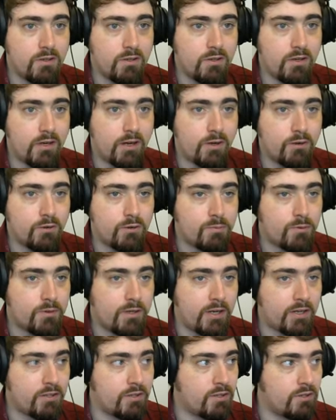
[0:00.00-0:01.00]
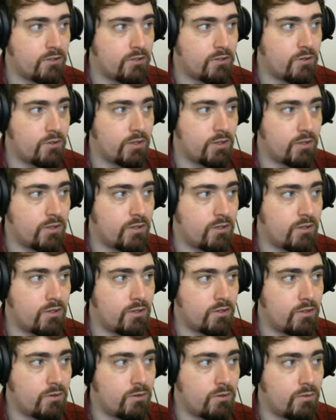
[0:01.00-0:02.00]
How's Bodexius doing?
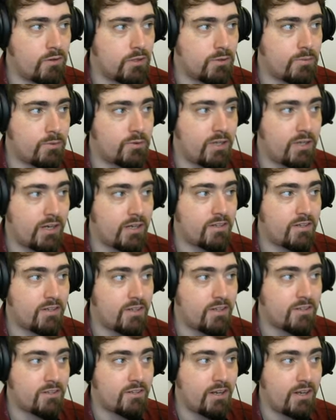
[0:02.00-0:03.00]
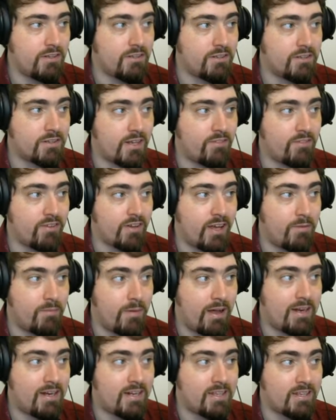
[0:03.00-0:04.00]
Oh, Bodexius isn't giving him
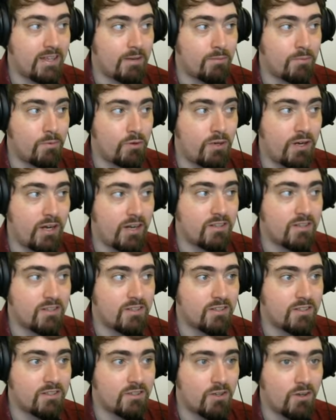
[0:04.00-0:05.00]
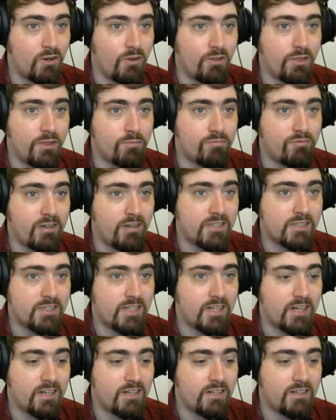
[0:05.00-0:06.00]
anything. Bodexius is on the
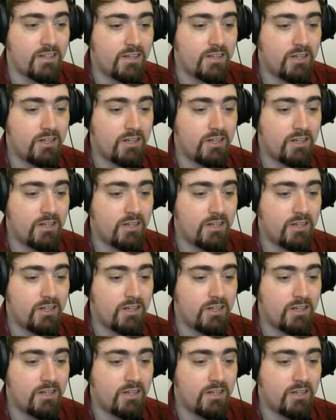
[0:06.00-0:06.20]
breadline.